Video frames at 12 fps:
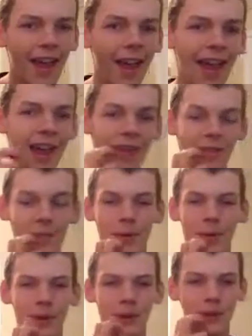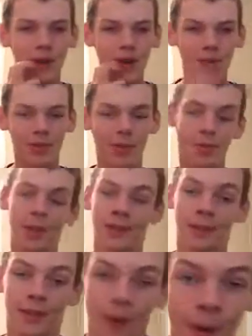Hey everybody, I'm
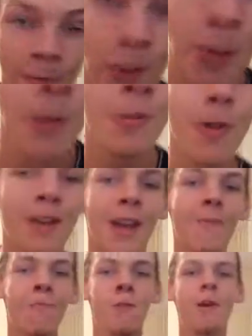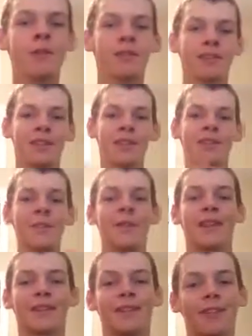Gpexalarm 101 and welcome to the
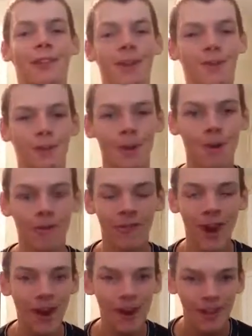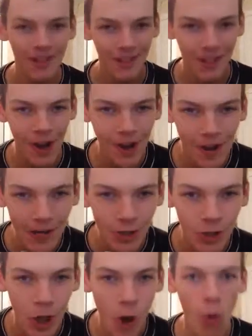Gpexalarm Co. Fire and Security
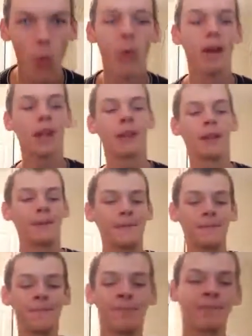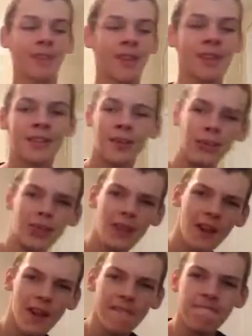Show. So
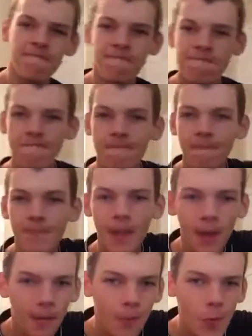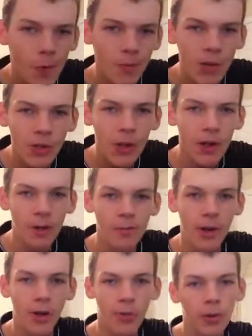today, we're going to be talking
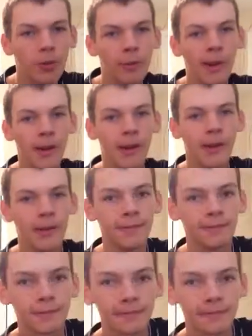about one of my